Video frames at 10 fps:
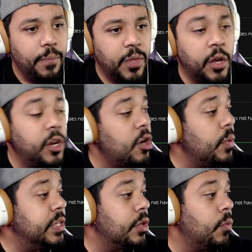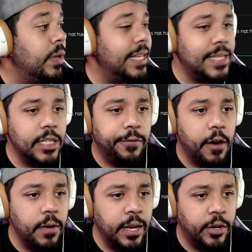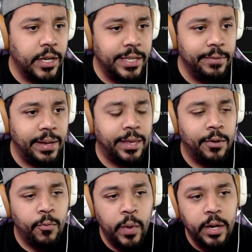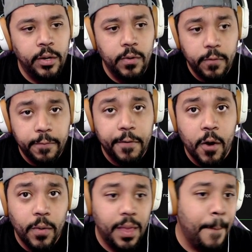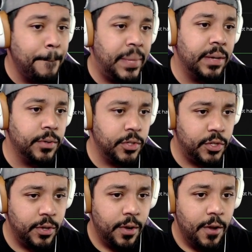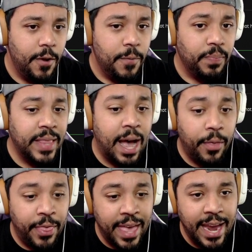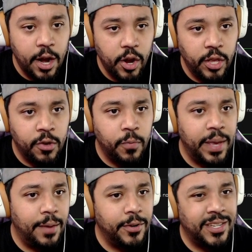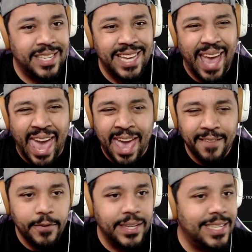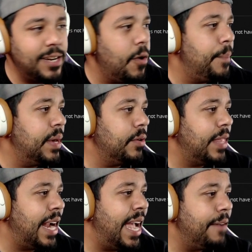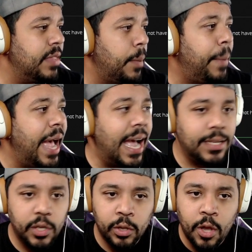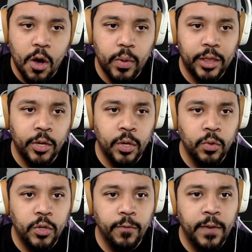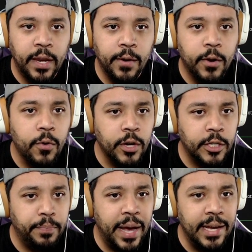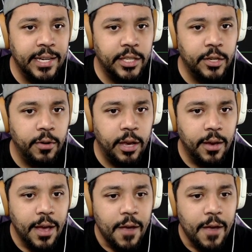You're going to go into the one that says FAULT, and you're going to see right there WinDU FAULT builds. Now there you'll be able to see every single build that I have in the past, along with the YouTube video corresponding to it.